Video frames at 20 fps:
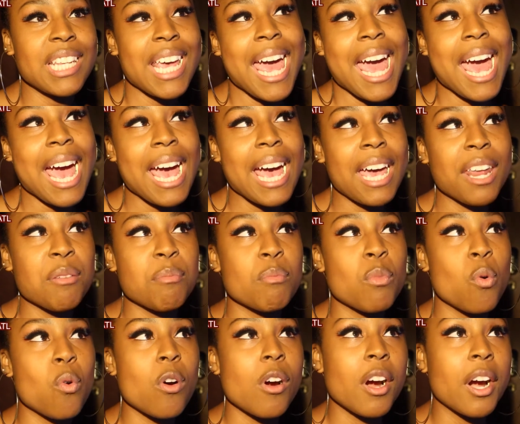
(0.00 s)
to add
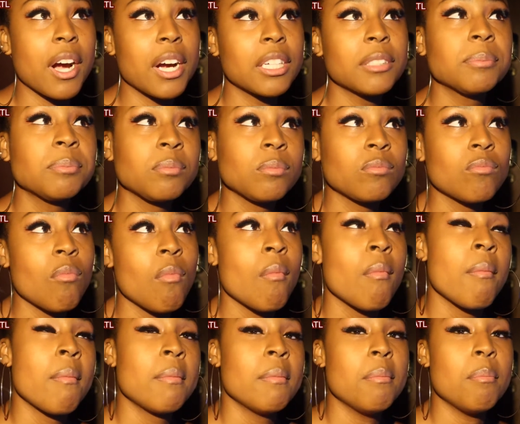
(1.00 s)
more
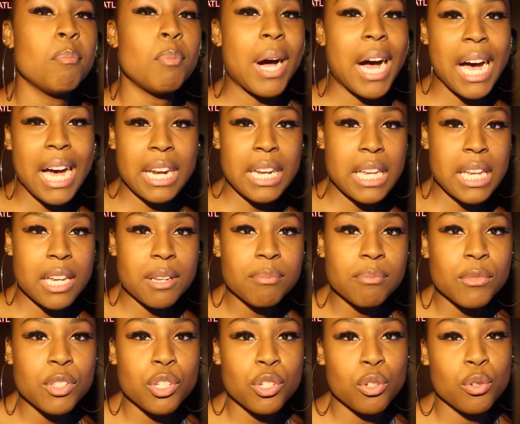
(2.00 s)
body
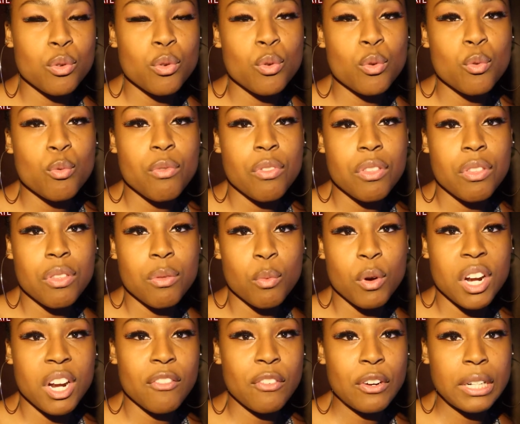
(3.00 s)
to
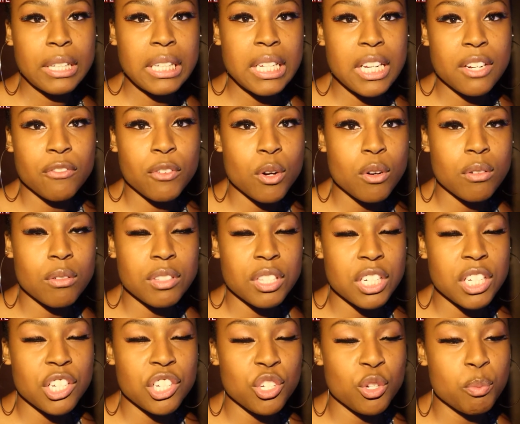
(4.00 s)
whatever lead vocals
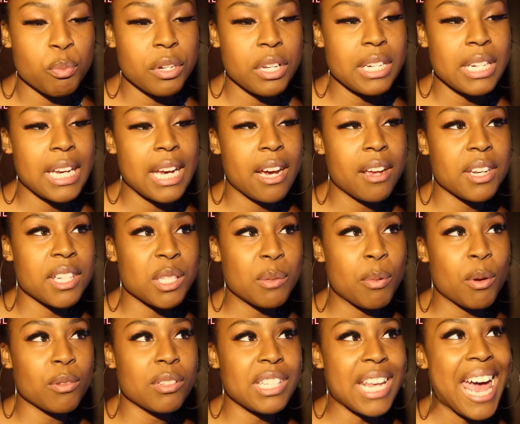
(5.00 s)
it is you put down. It's
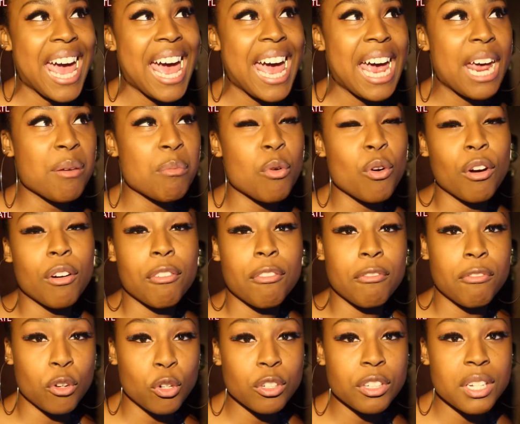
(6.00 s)
supposed to add more
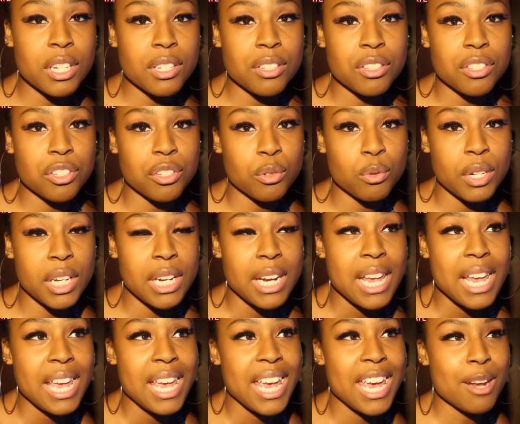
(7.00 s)
fullness to it
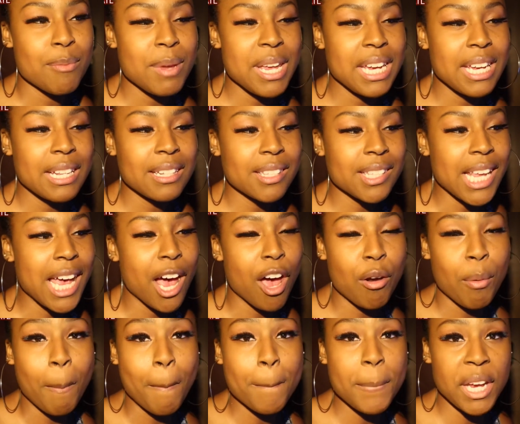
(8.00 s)
and make it
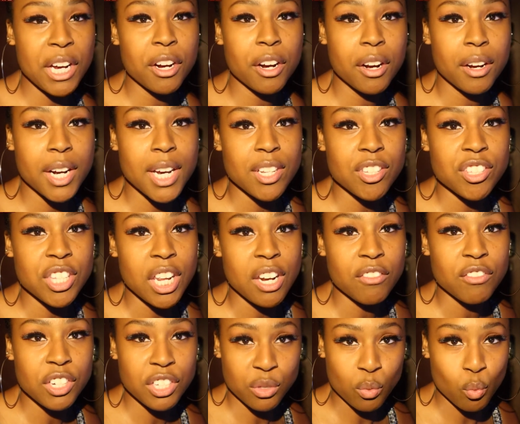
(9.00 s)
sound bigger instead
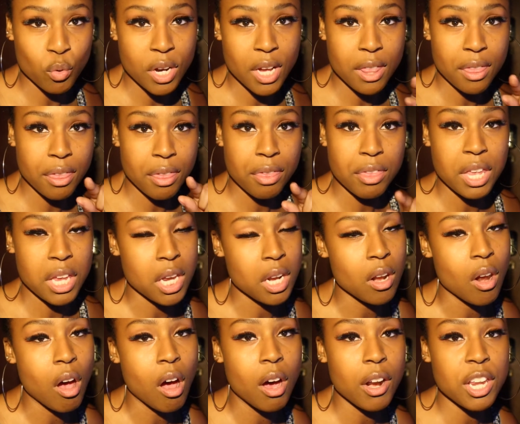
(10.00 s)
of just one
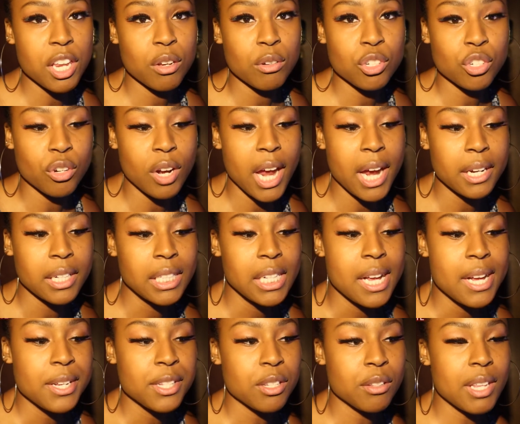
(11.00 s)
thin audio track.
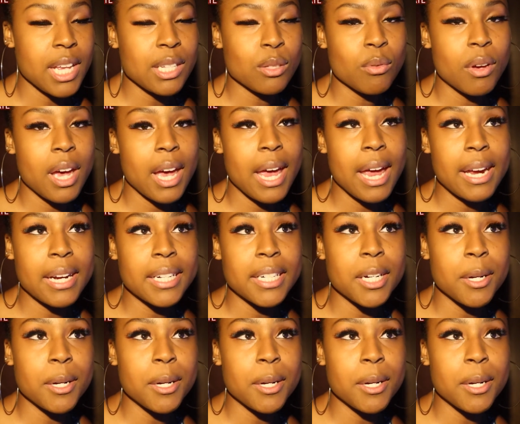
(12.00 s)
So that's why